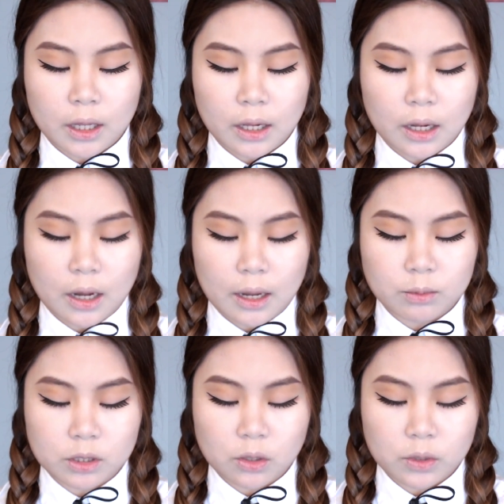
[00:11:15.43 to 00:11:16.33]
and I'm
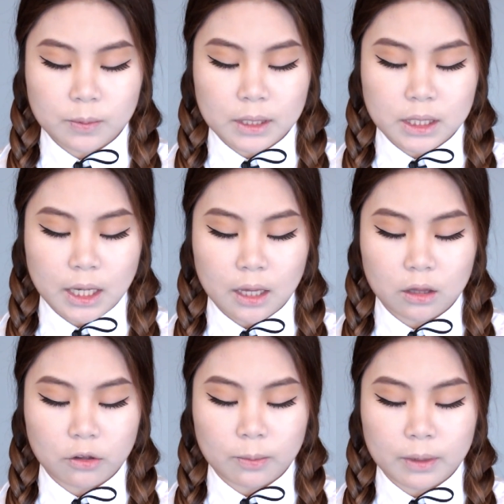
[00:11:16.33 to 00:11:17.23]
just going to be taking a
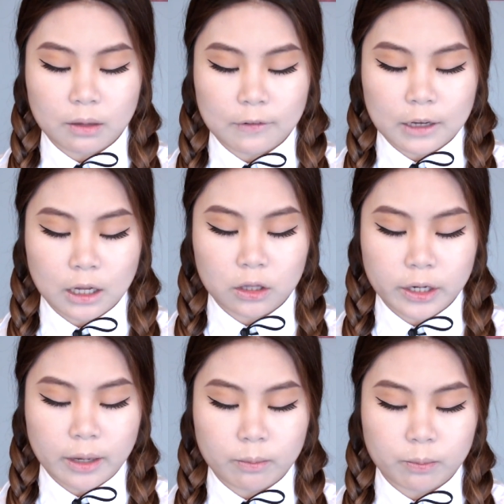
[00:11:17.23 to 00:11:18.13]
little bit of the color
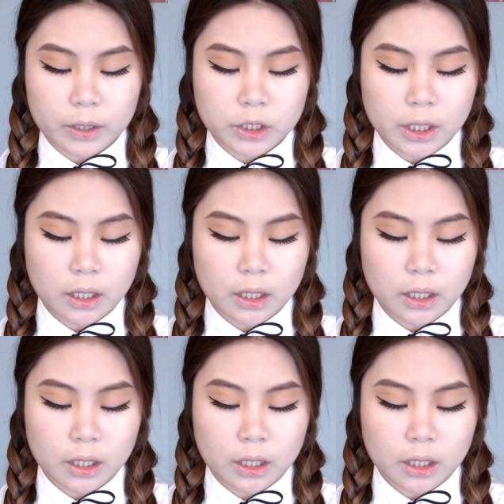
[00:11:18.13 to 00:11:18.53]
and brushing